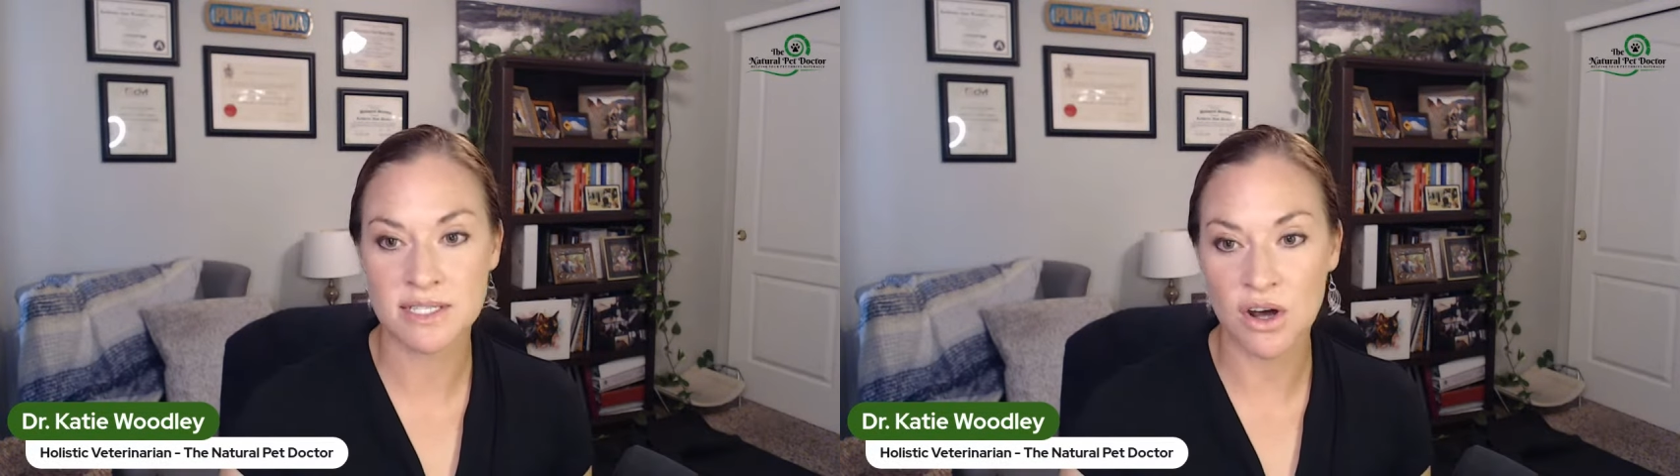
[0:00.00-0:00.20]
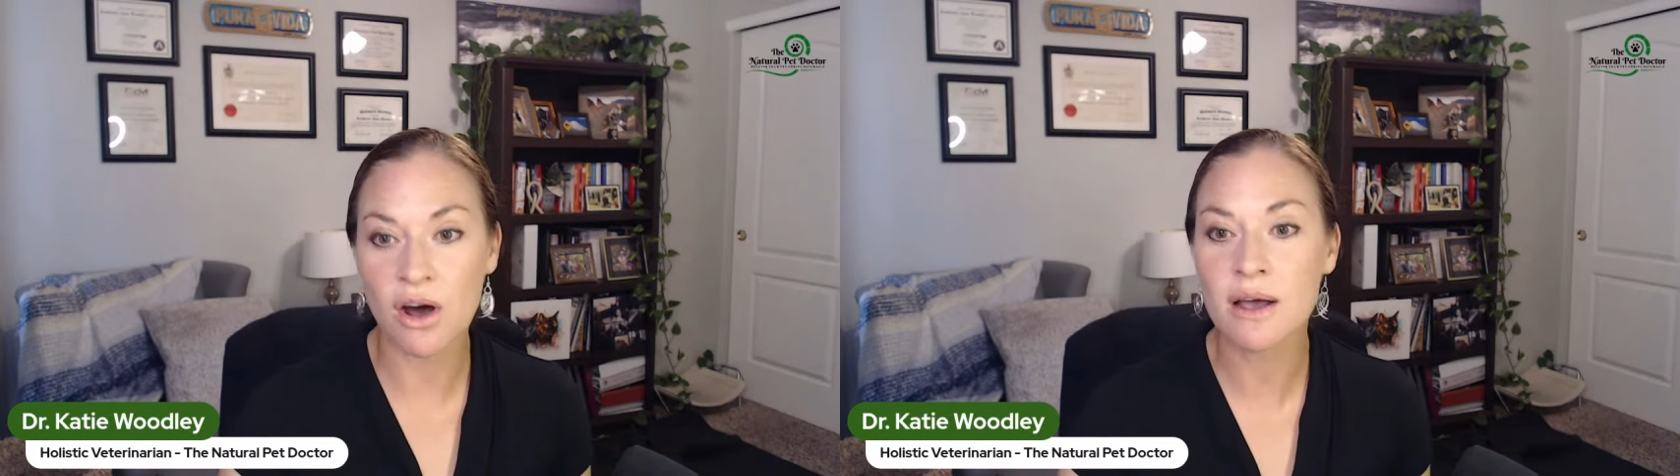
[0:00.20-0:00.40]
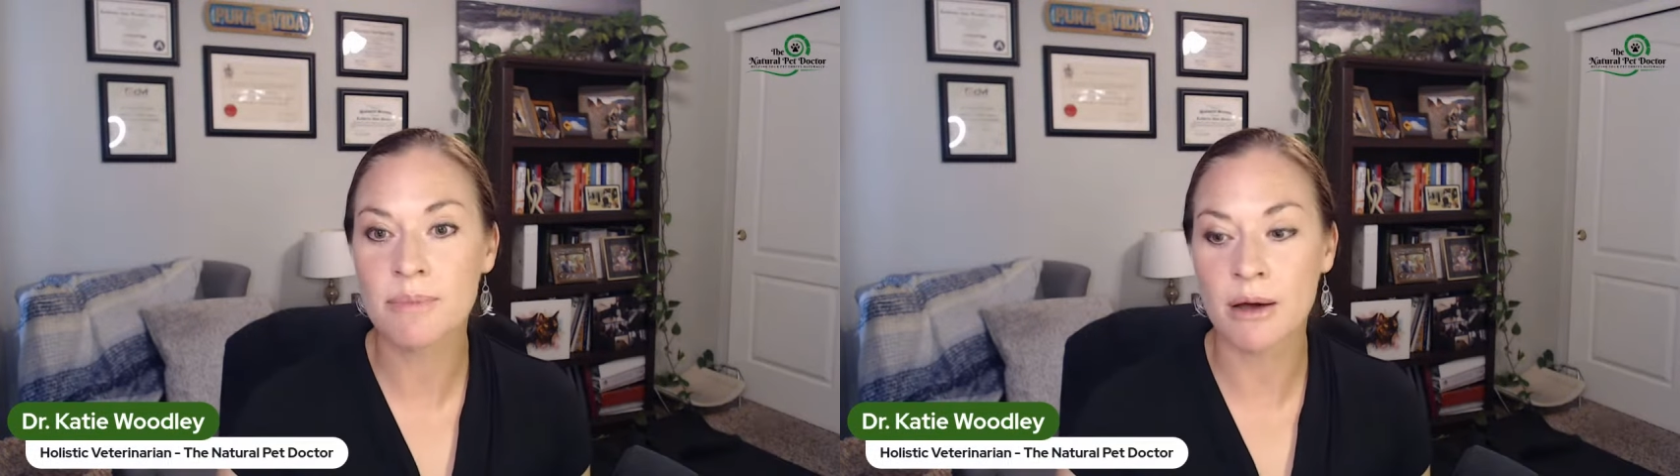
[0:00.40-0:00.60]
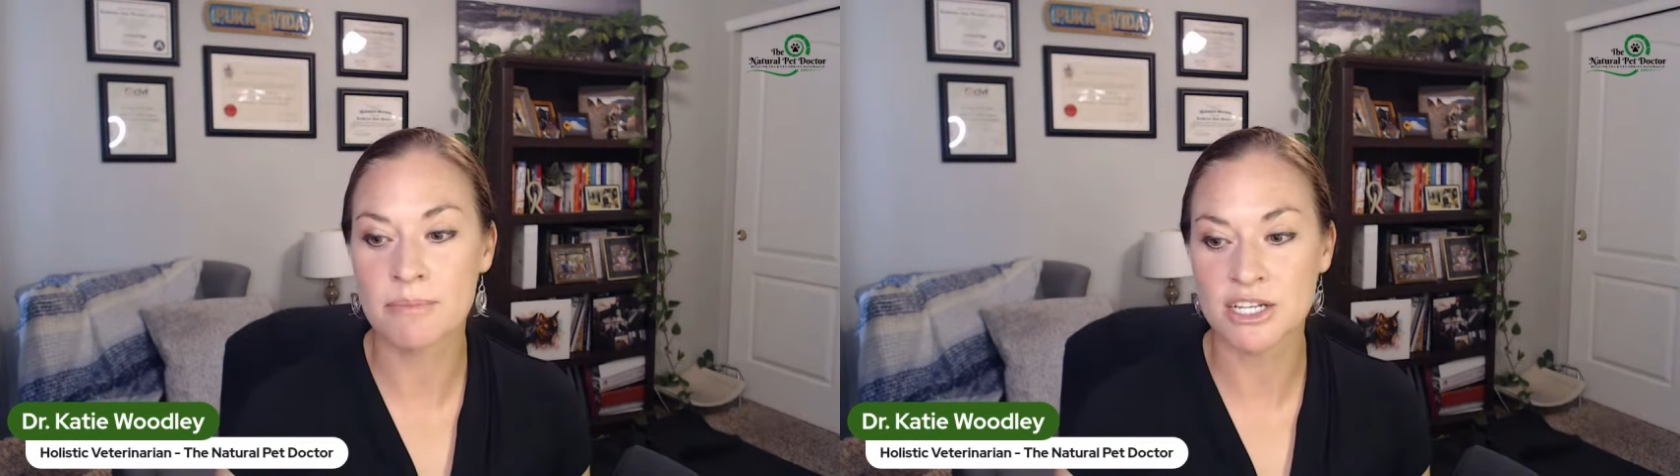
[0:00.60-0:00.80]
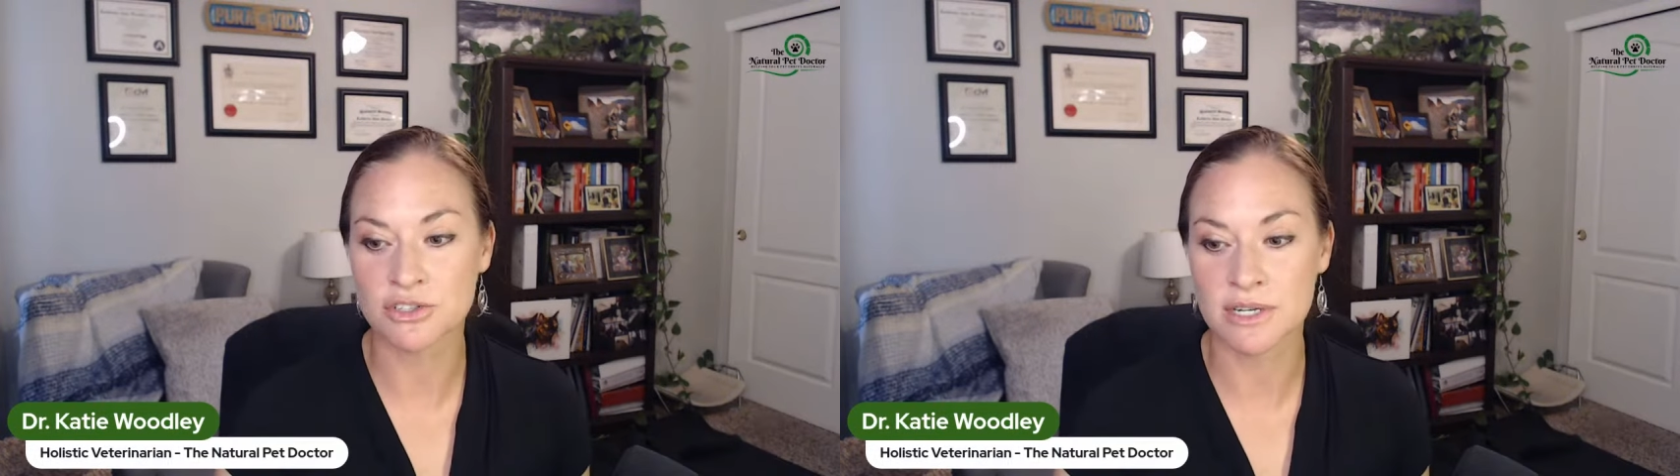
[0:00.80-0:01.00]
talk about
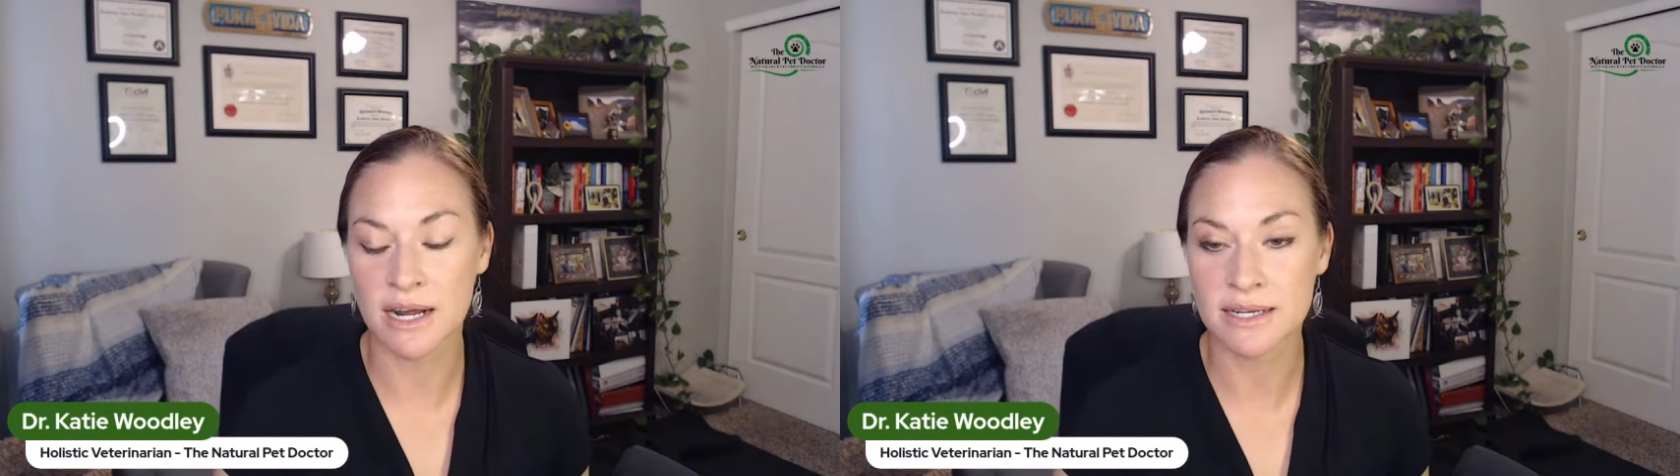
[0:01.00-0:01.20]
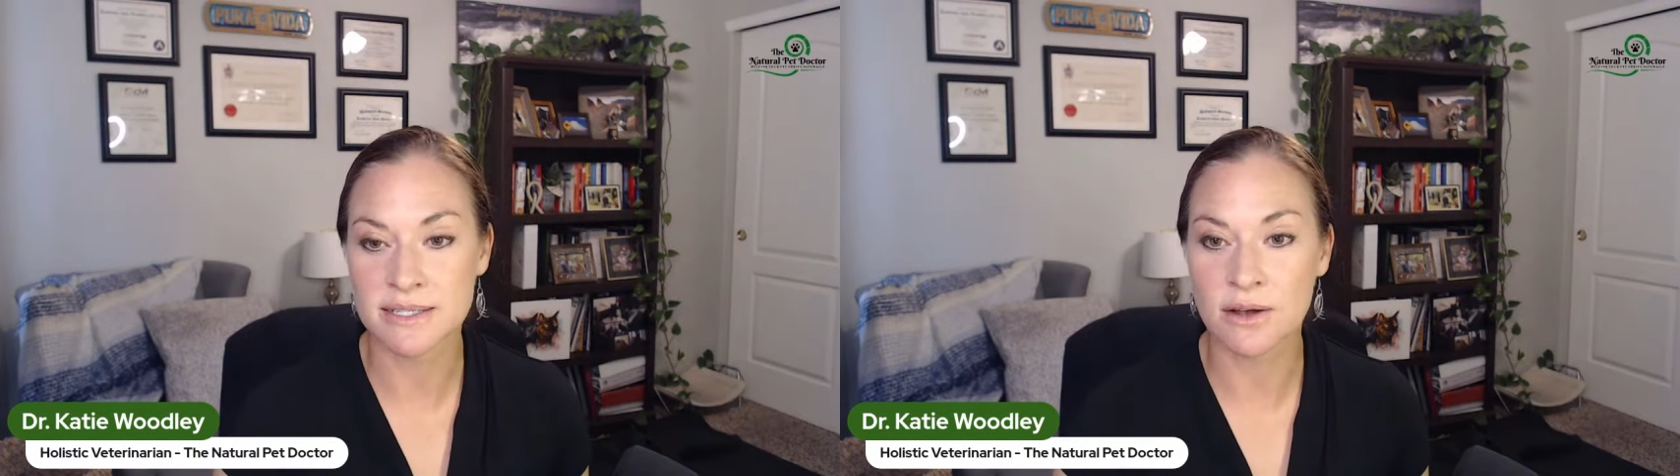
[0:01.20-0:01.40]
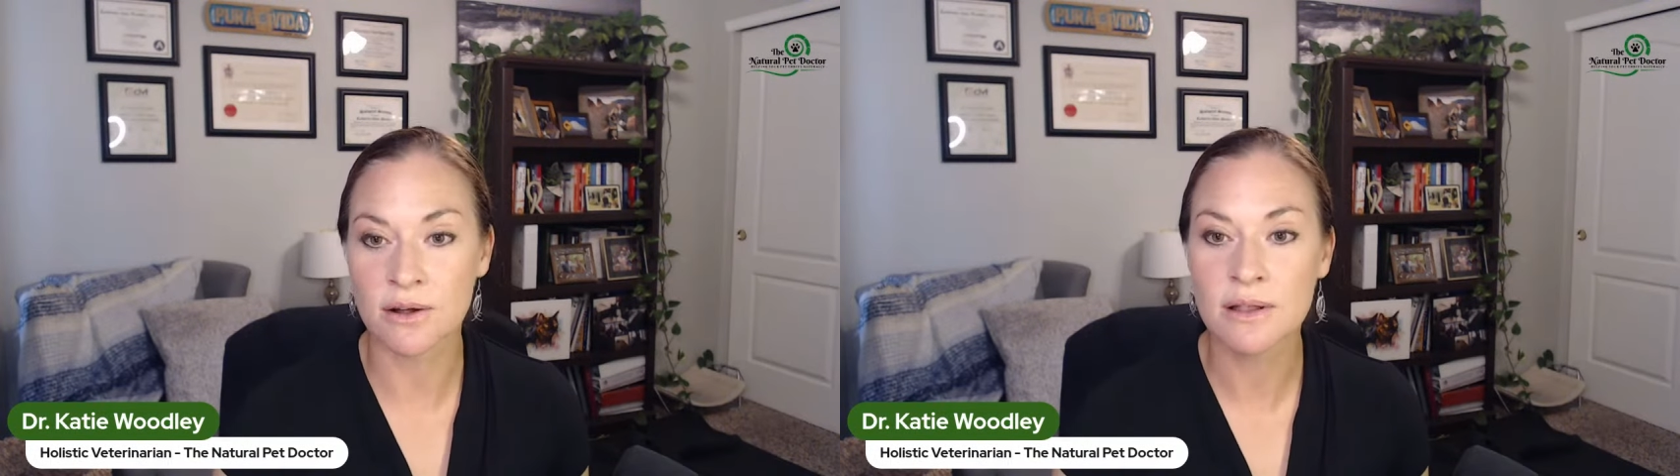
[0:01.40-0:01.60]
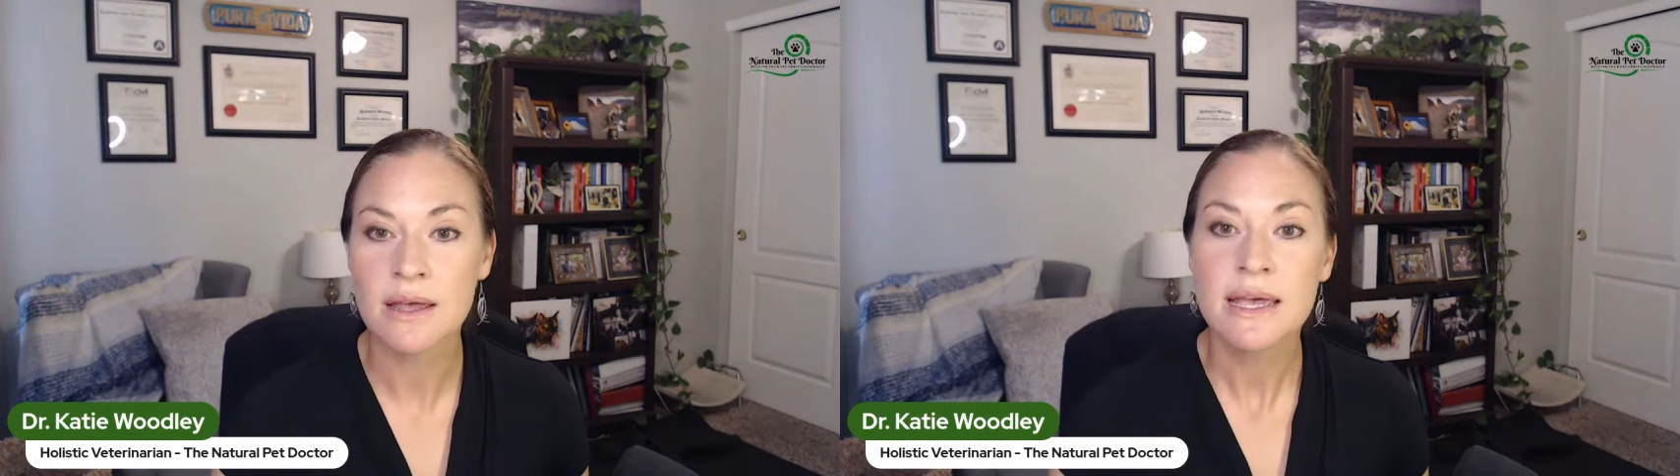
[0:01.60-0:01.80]
metronidazole,